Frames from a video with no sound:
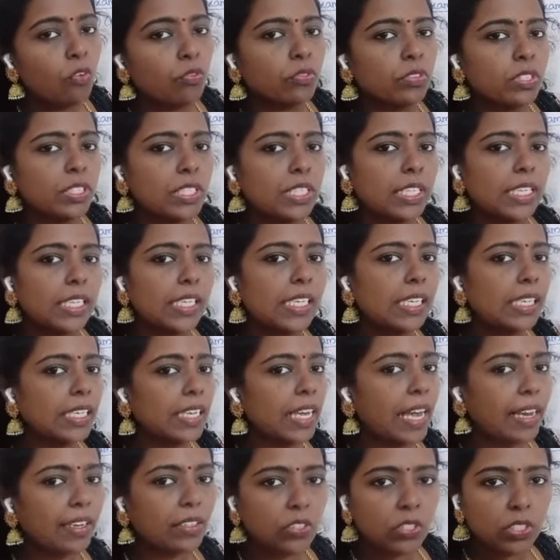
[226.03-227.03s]
Physical
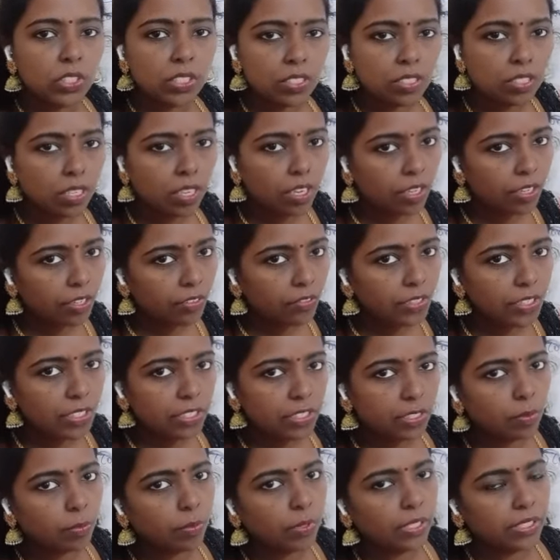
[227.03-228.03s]
reactions are
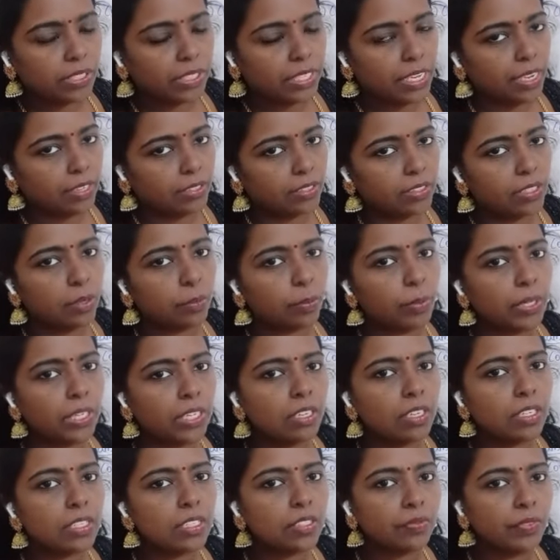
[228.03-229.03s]
reversible reactions
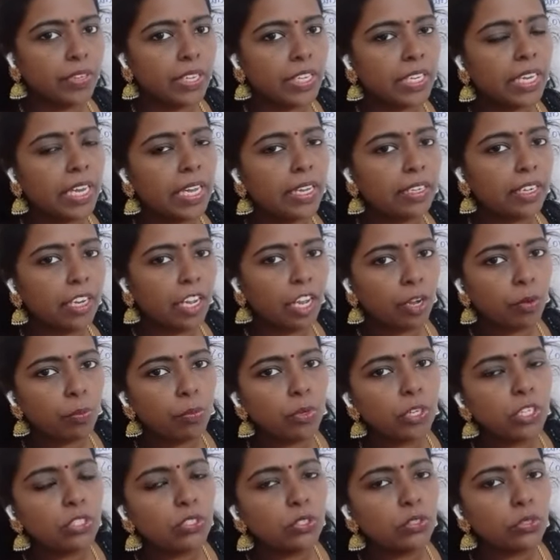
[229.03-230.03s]
because we can
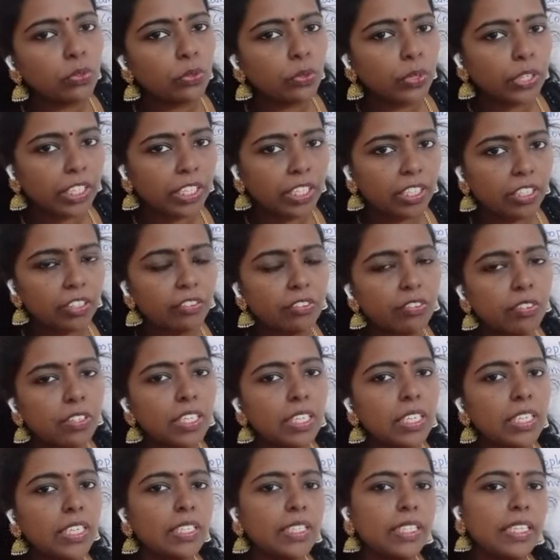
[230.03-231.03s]
able to
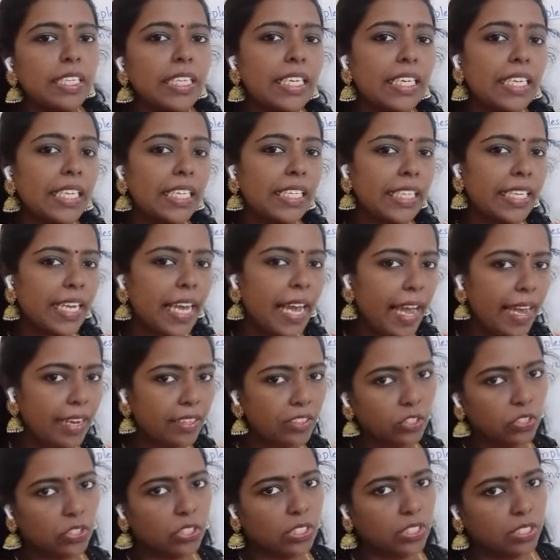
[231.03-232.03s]
recover the
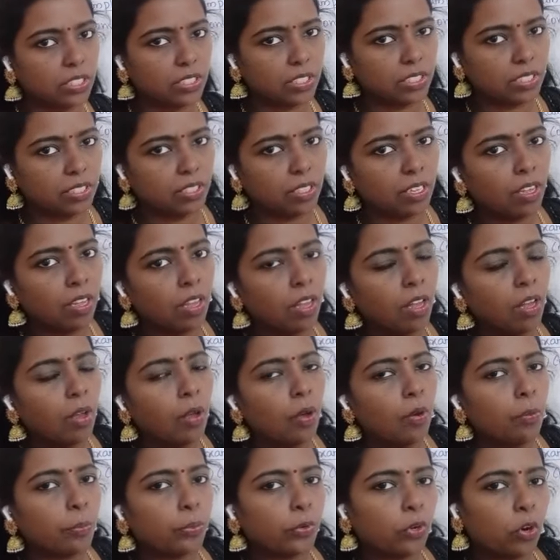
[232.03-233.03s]
reactants,
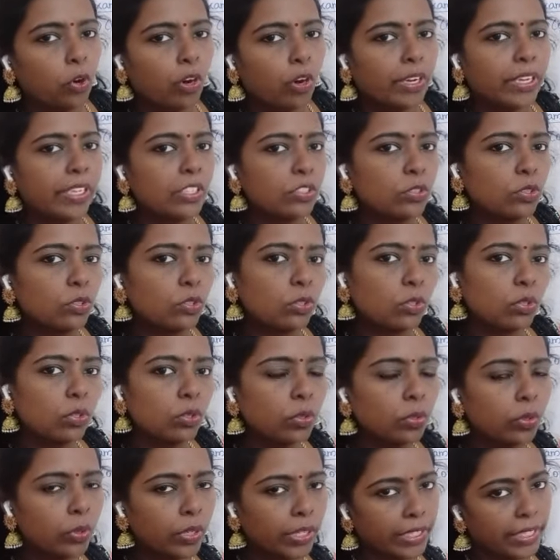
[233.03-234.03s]
product to
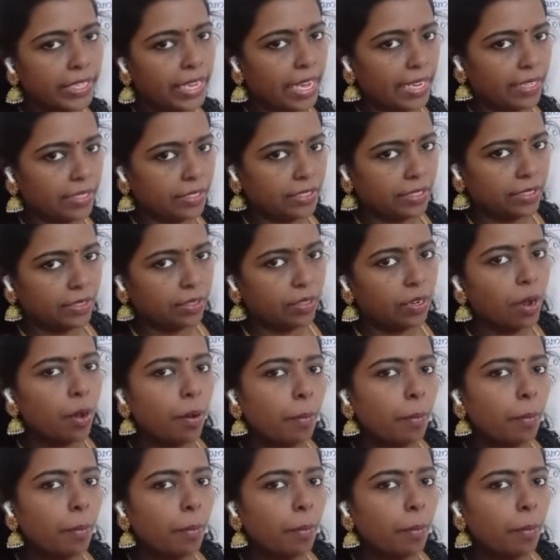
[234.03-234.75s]
reactant.